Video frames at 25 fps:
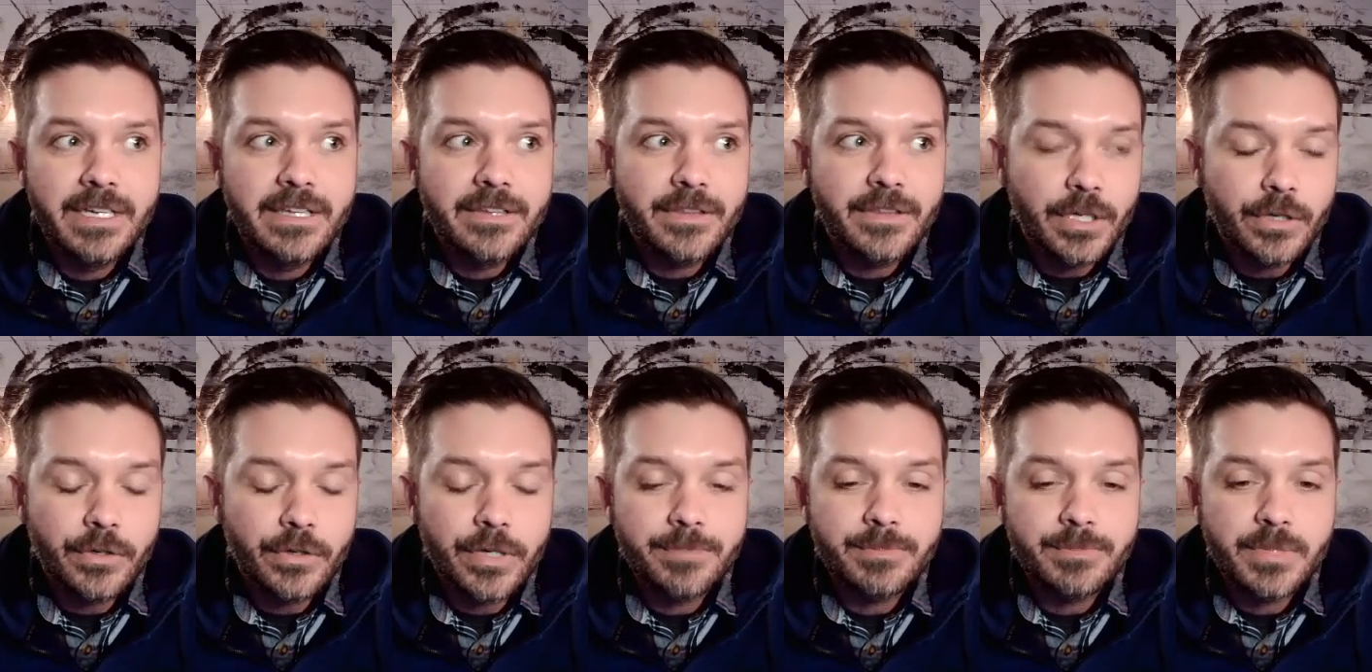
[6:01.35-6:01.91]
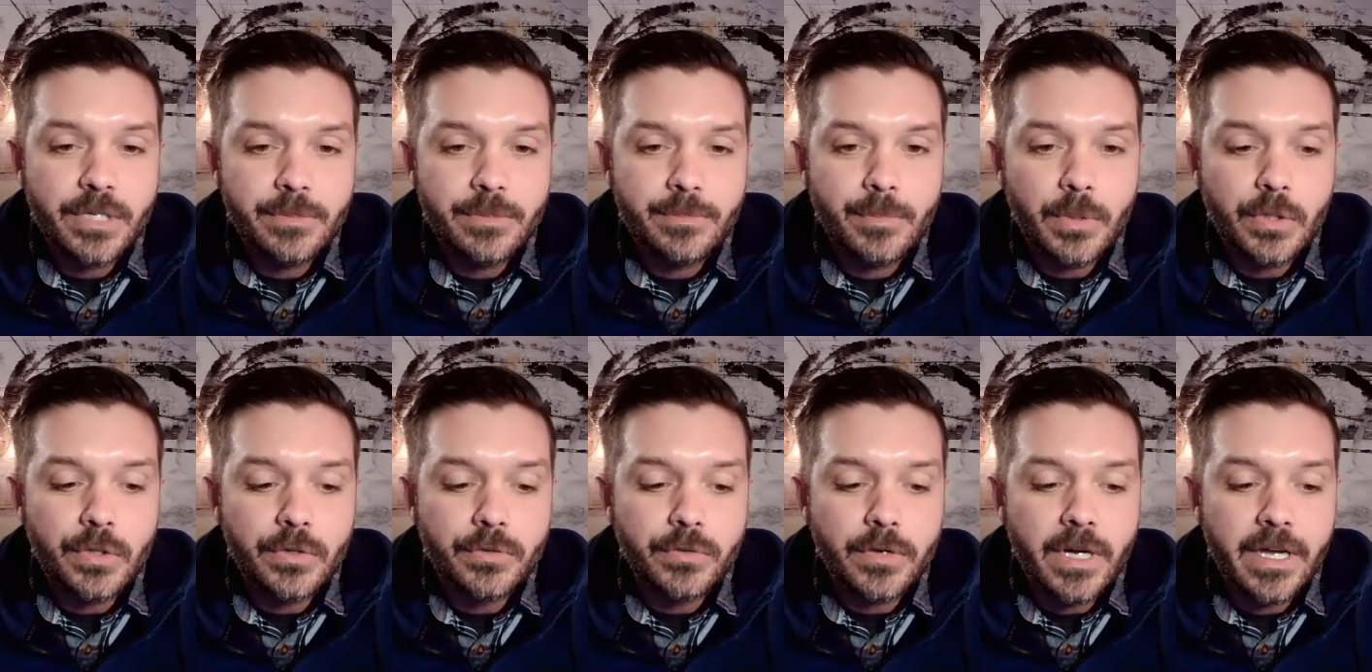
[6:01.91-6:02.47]
the crypto
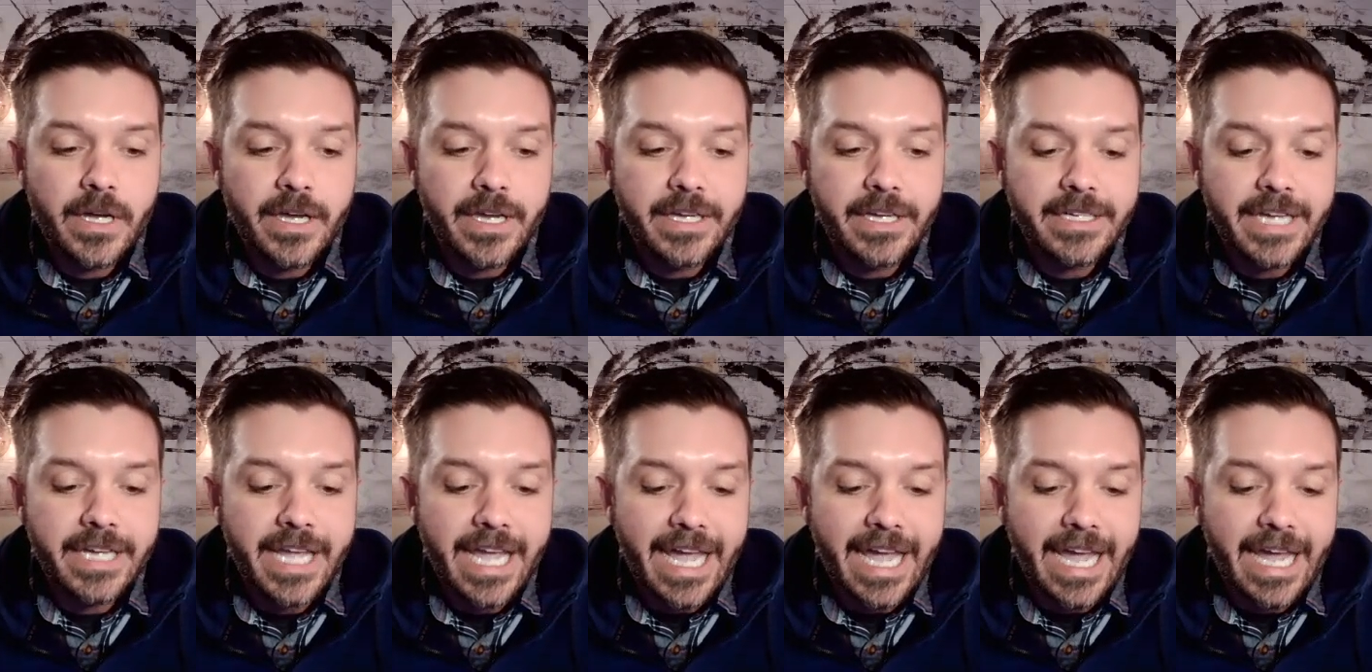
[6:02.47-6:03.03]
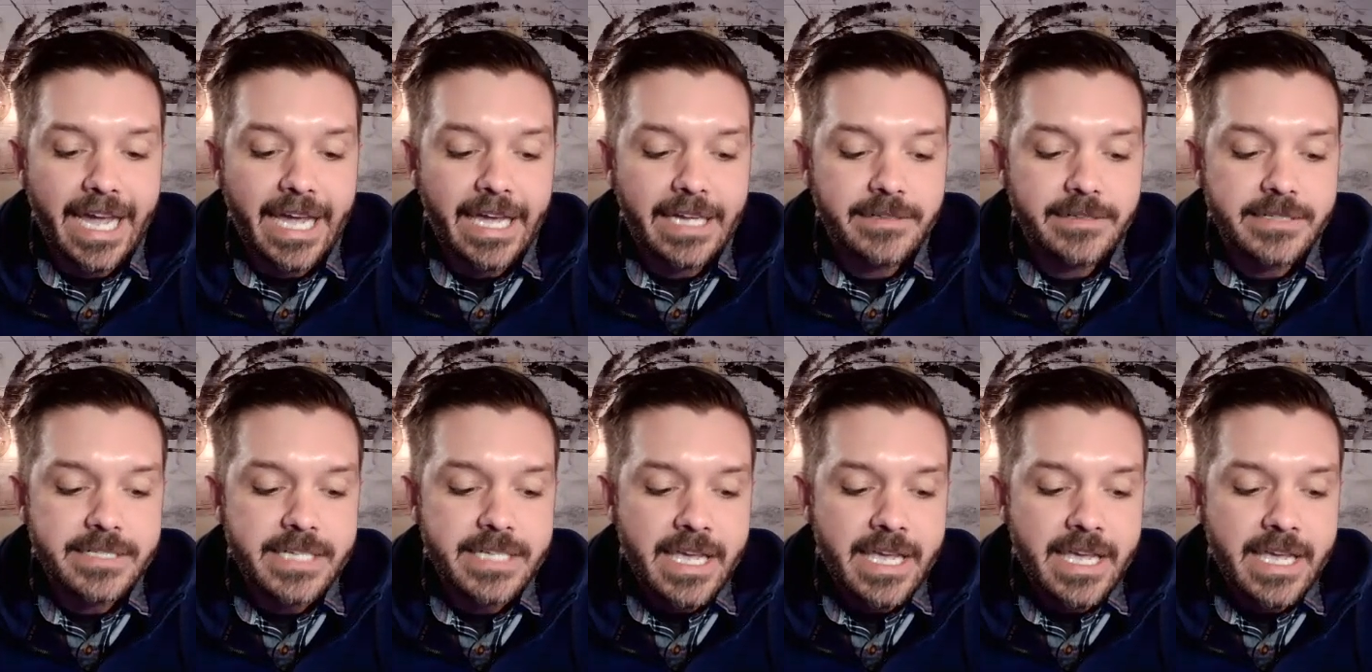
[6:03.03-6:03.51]
bull run. And